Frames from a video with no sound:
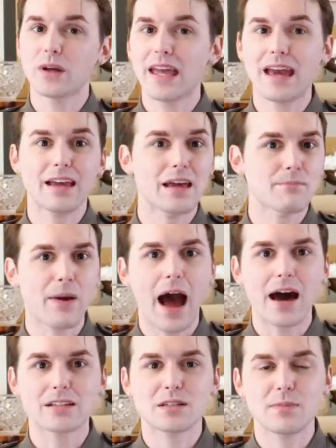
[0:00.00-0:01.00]
we can't get
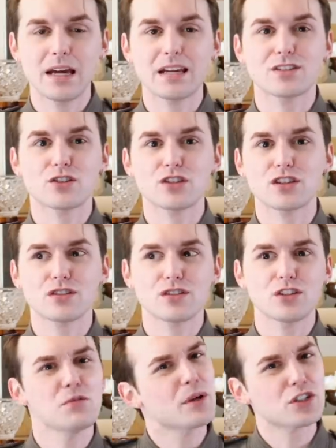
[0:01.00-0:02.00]
past because there's
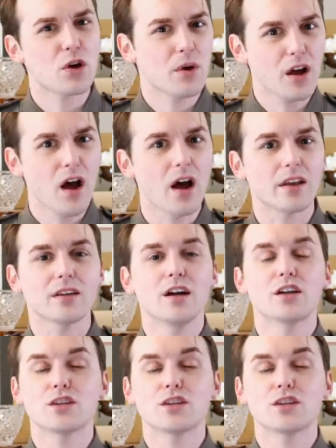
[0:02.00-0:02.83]
just too much going on.